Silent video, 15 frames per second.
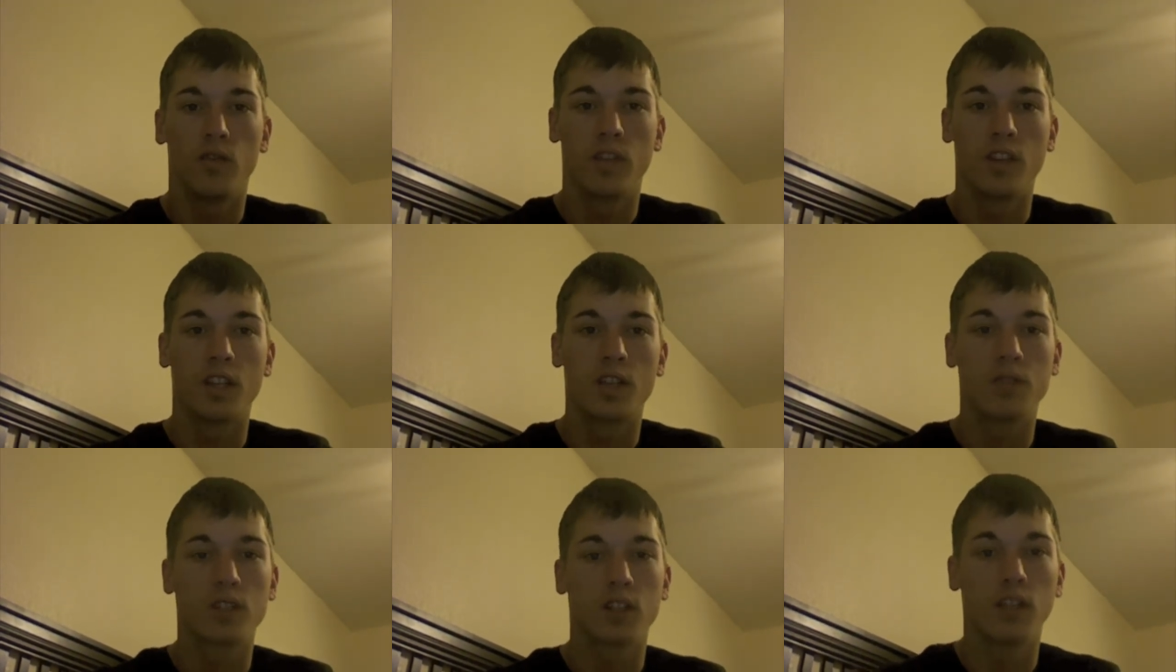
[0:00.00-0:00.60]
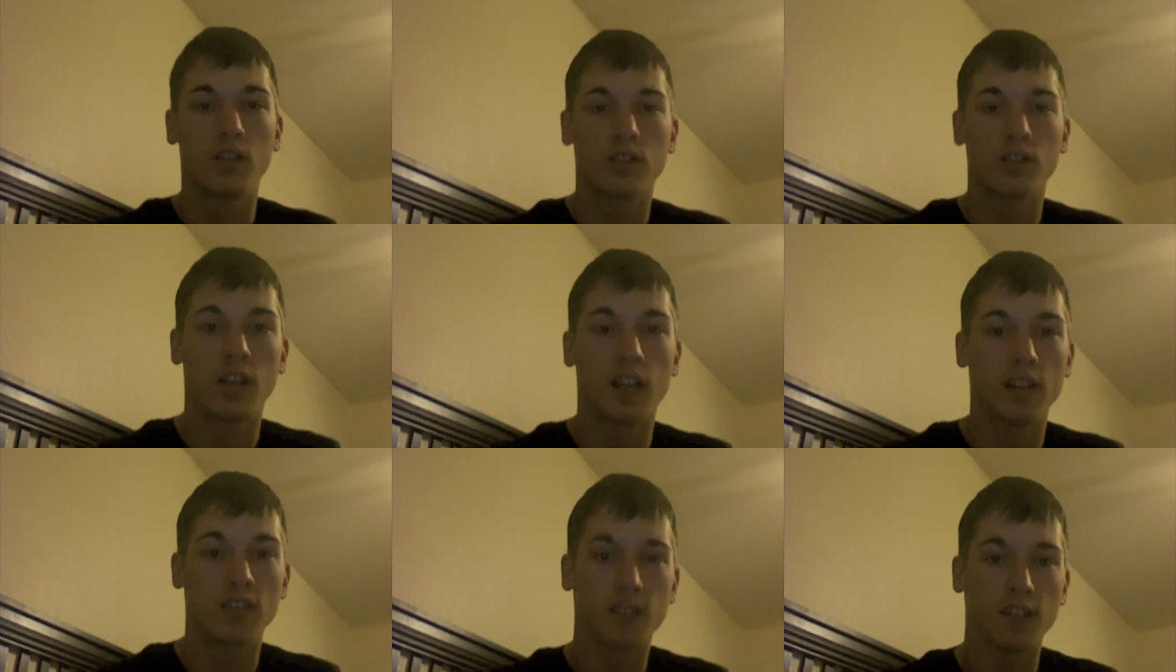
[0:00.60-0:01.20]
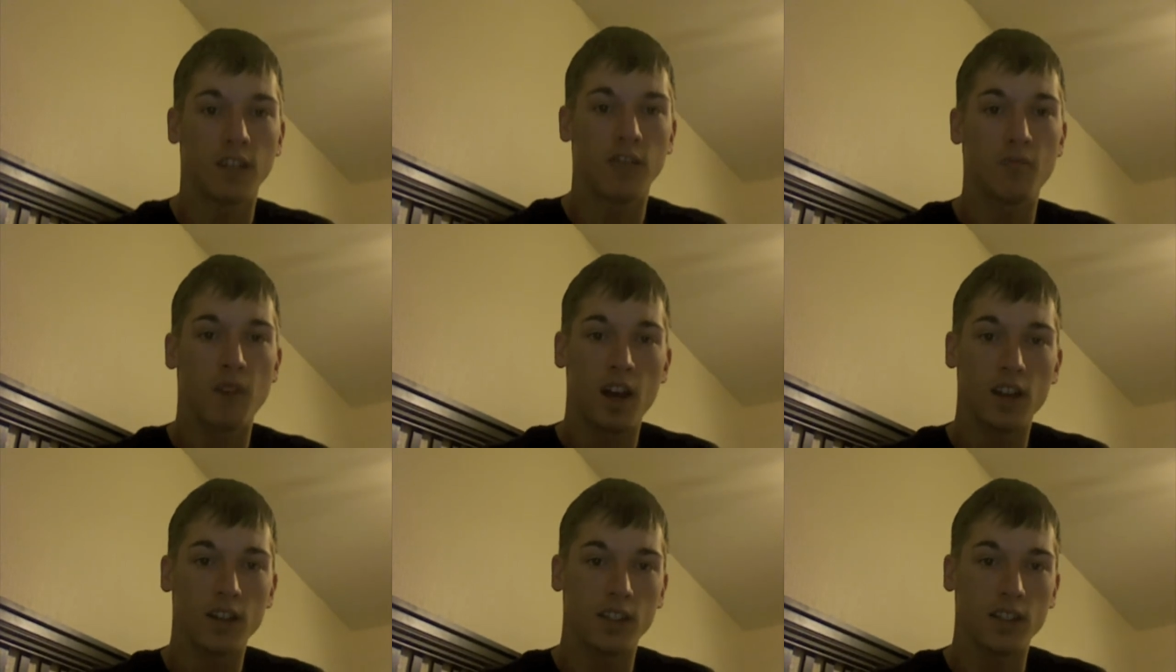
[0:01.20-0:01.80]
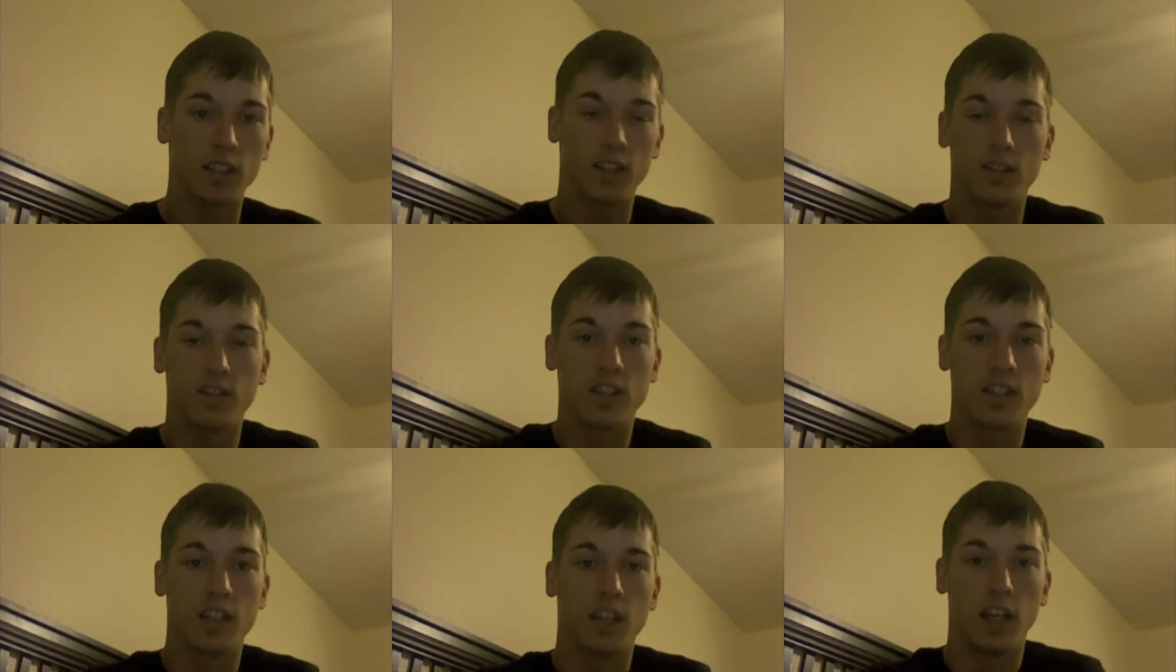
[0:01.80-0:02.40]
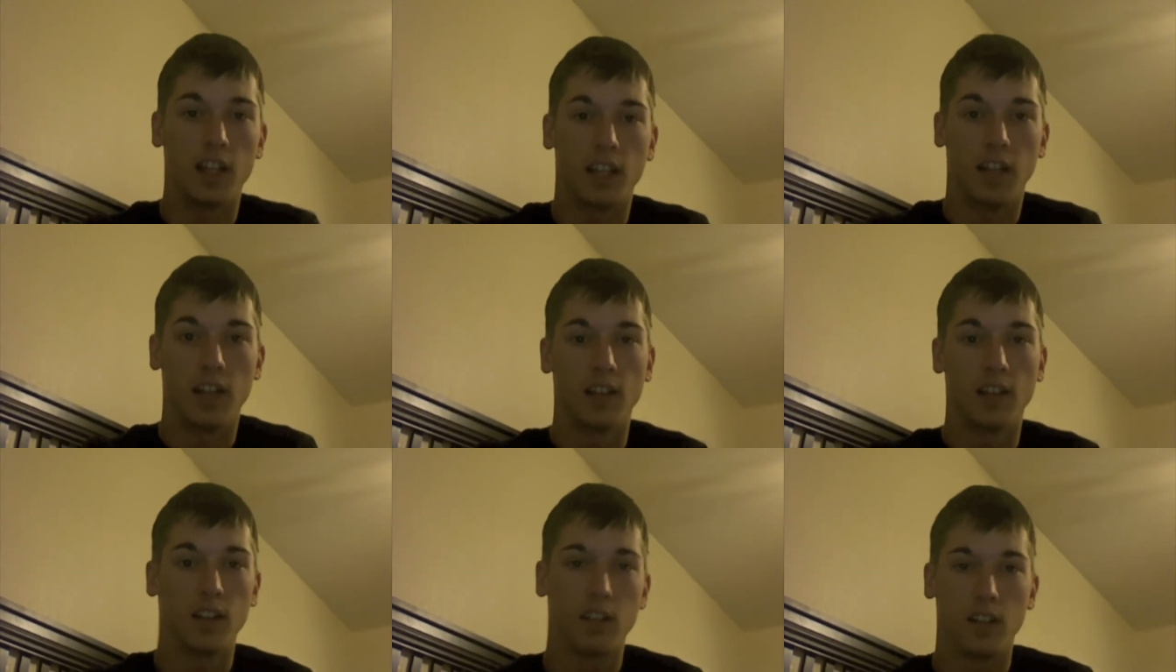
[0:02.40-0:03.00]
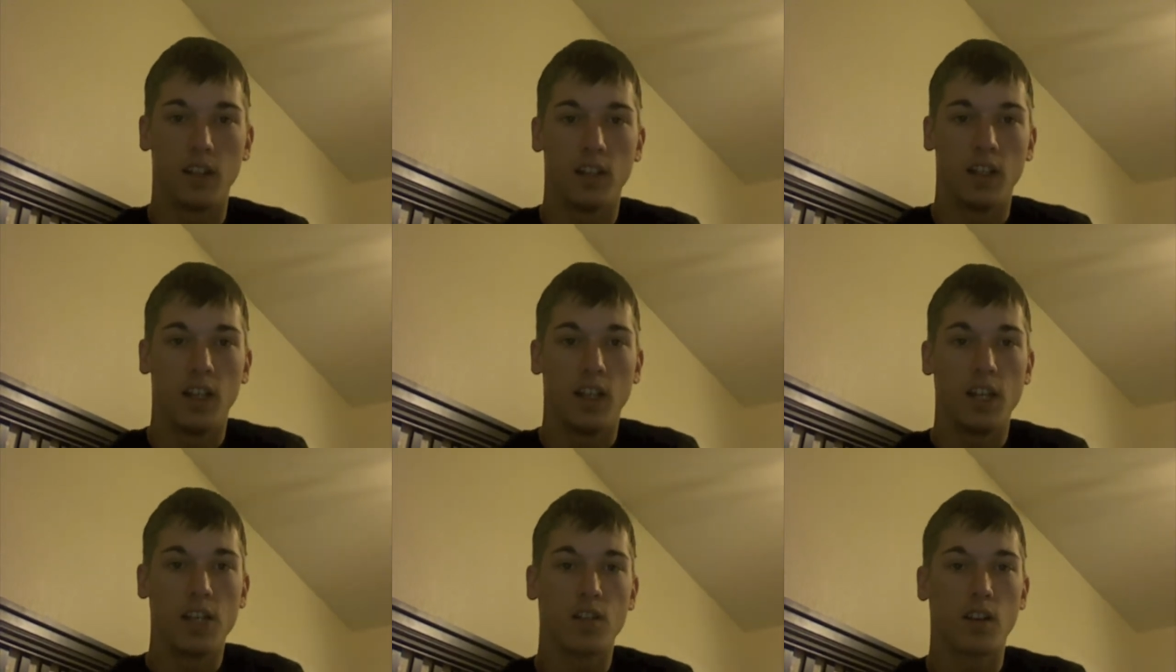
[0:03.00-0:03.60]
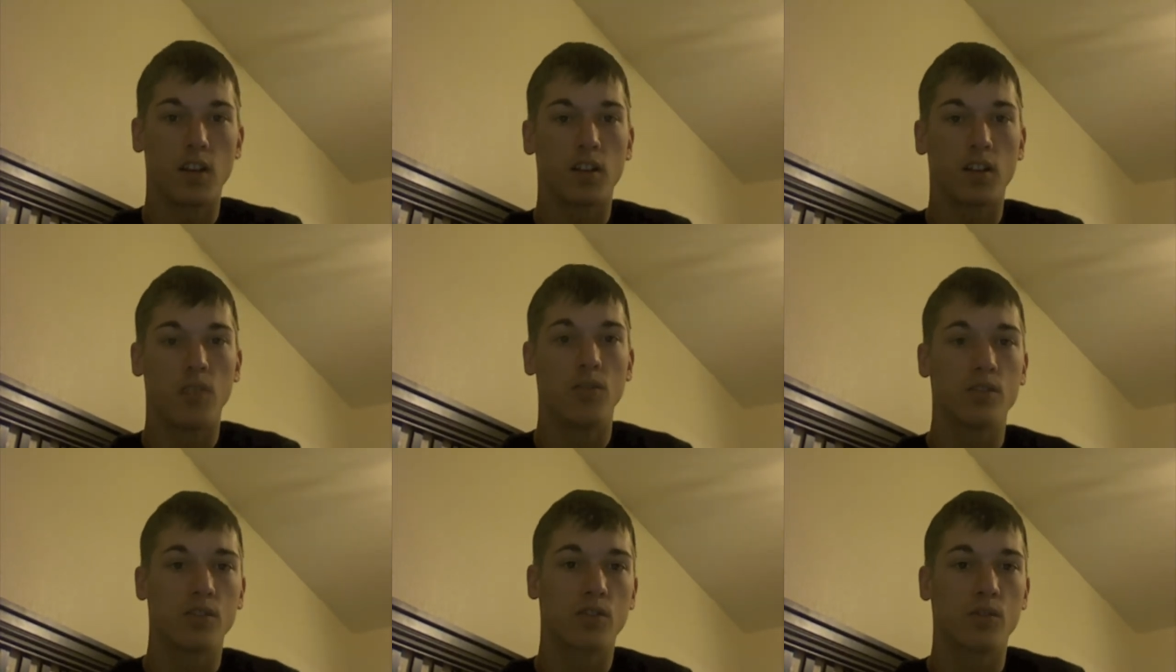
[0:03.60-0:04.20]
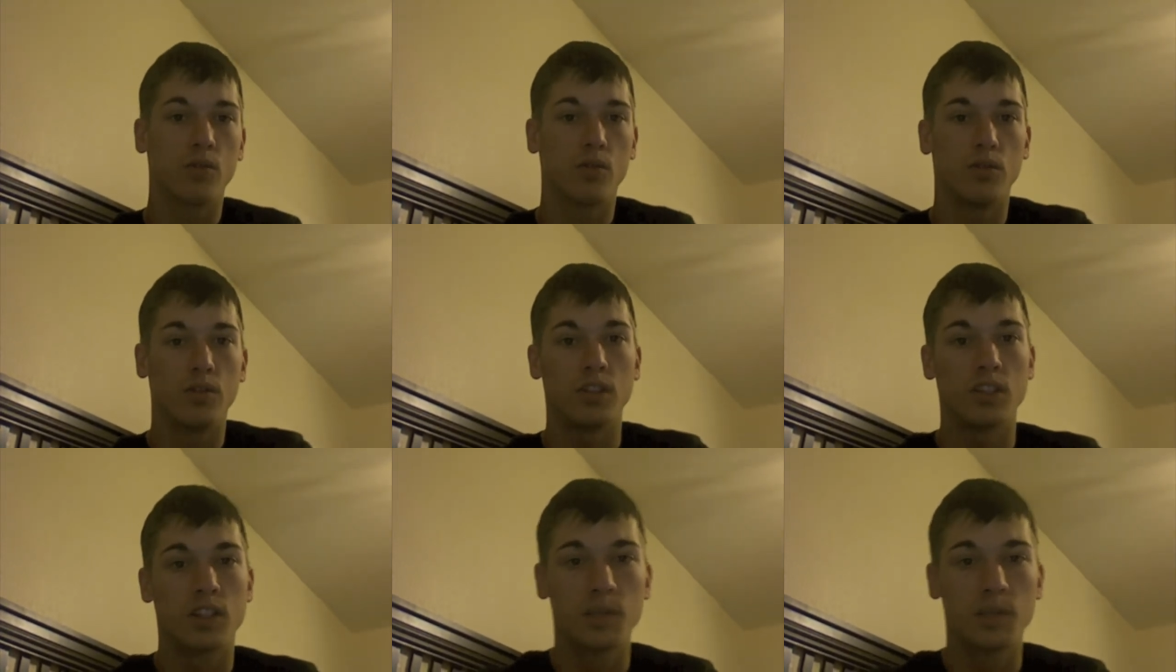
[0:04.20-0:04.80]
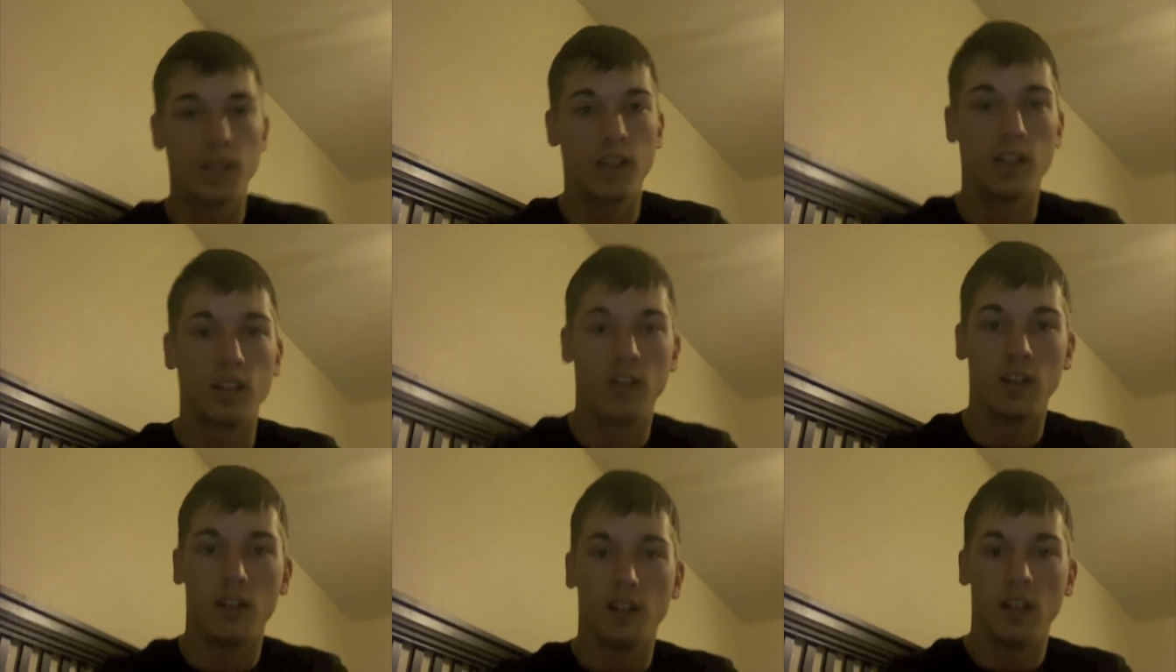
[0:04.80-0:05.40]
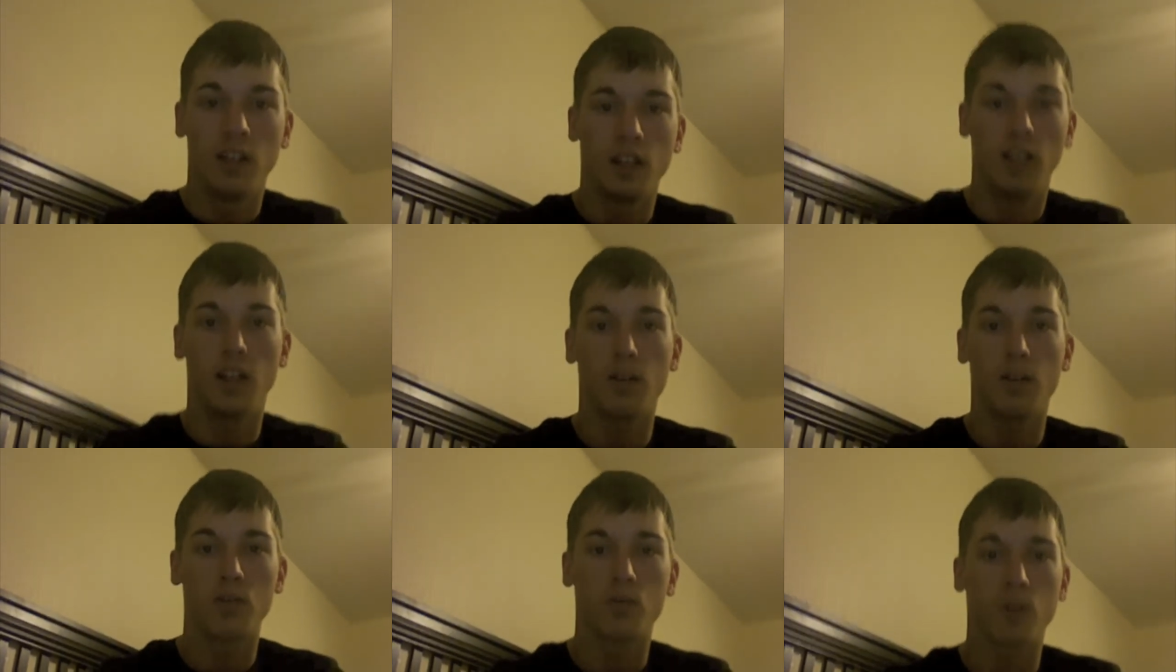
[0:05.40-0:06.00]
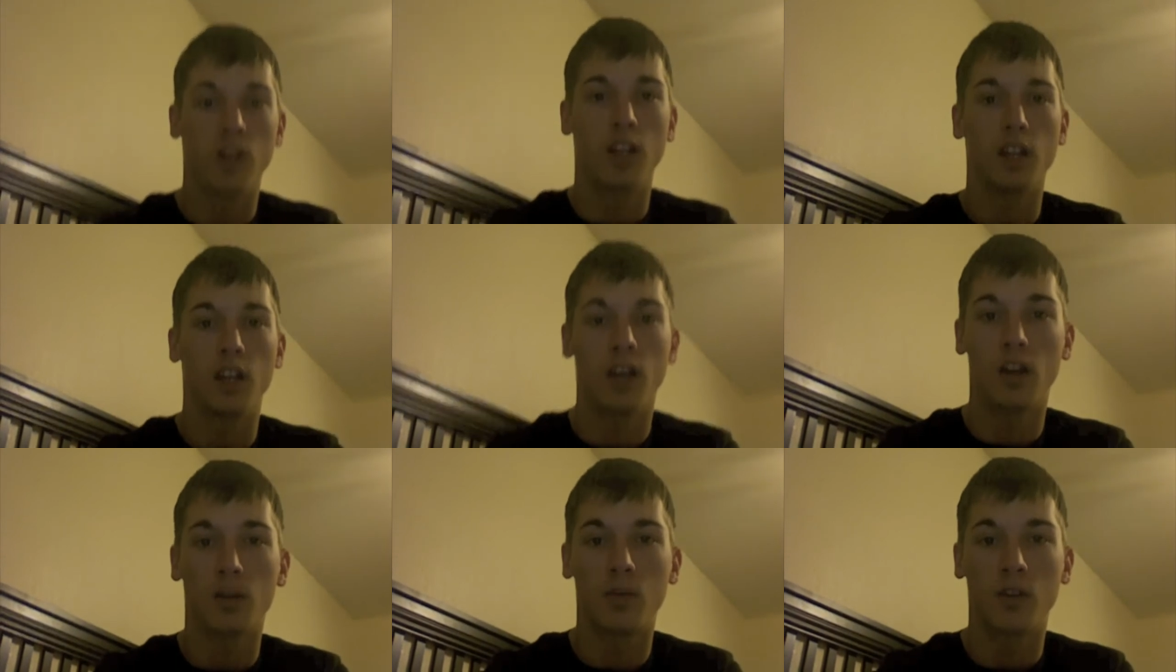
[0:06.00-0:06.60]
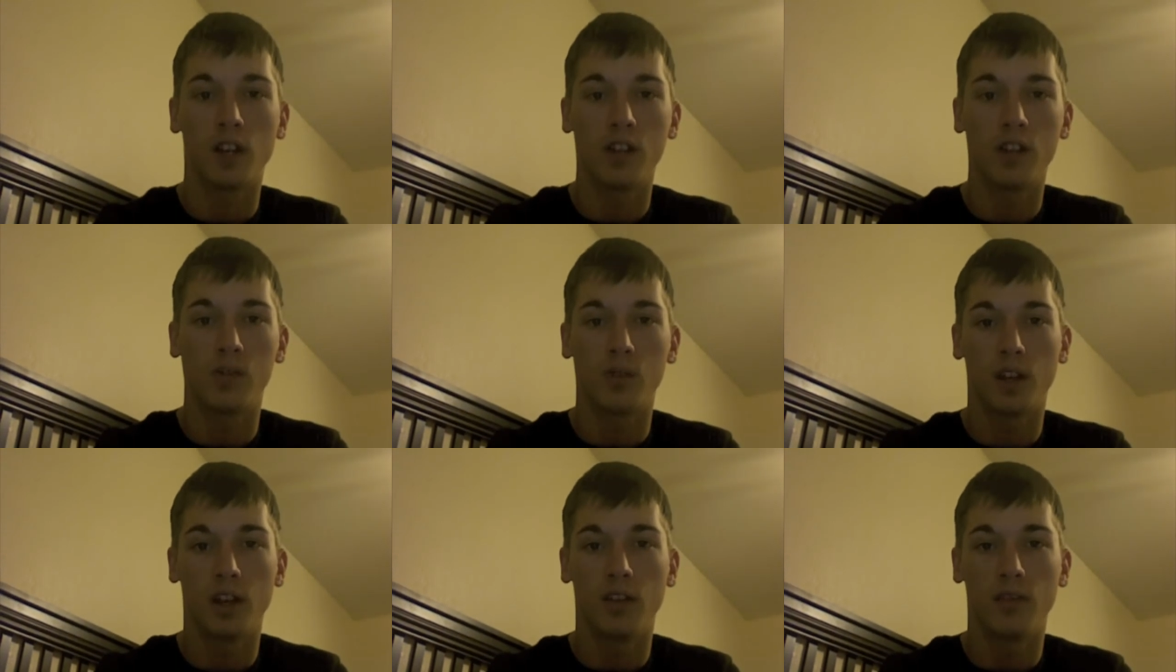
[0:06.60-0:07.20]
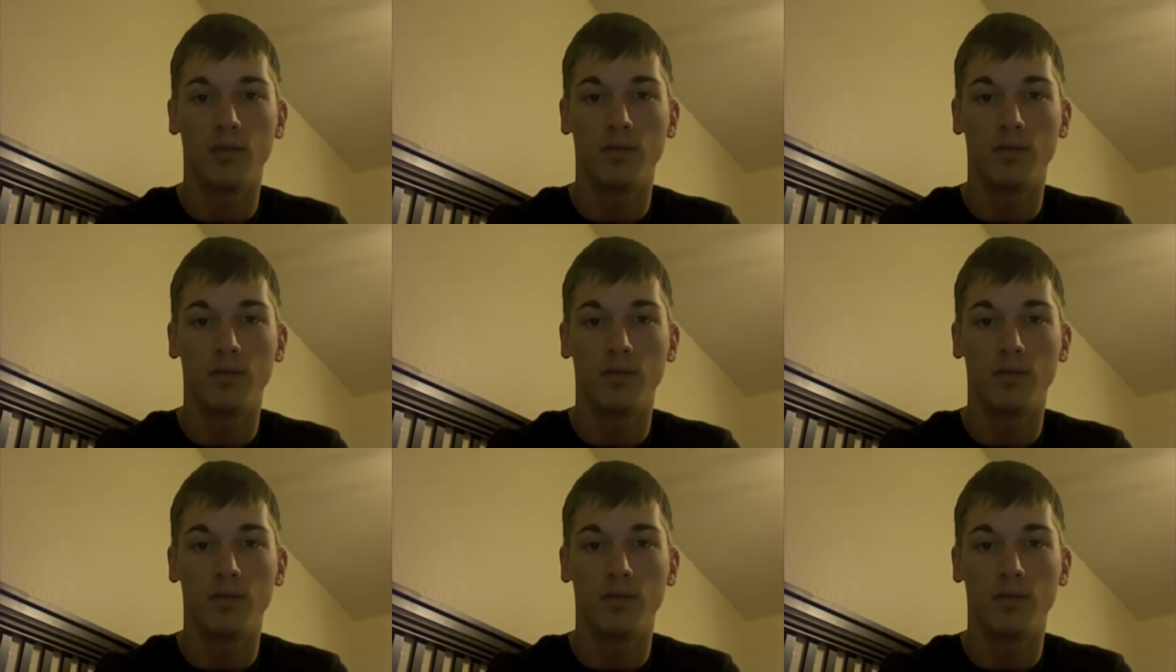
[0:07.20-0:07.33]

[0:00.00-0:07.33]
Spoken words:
This was a little town 7 miles east of Sedalia. He started going to school in Smithton, and that was where he ended up graduating.